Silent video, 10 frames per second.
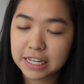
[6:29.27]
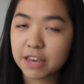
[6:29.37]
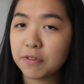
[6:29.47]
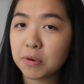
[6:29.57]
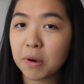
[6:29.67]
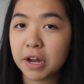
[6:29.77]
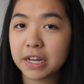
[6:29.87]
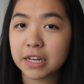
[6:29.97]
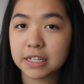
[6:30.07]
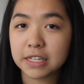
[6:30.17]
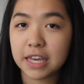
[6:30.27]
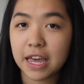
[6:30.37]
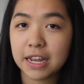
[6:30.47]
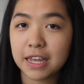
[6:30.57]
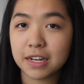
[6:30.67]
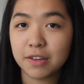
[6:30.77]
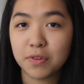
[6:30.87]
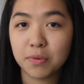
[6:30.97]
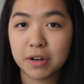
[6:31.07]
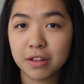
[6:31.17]
if you want to get it, if
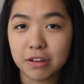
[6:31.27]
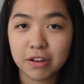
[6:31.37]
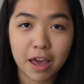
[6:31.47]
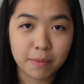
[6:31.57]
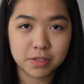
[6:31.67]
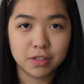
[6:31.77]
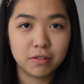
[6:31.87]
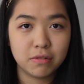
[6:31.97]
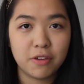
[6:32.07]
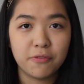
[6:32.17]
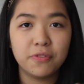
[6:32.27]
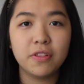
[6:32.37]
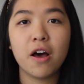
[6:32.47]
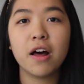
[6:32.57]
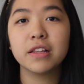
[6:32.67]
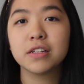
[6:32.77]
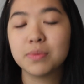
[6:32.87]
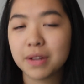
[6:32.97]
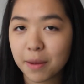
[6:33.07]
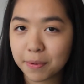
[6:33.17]
you want to look absolutely flawless
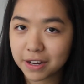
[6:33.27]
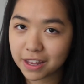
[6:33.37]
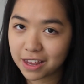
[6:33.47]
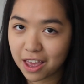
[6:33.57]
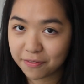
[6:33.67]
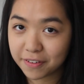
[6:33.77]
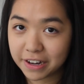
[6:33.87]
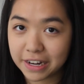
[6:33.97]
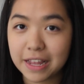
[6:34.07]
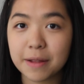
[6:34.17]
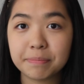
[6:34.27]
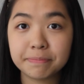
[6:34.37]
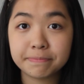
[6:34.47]
without putting any effort in it,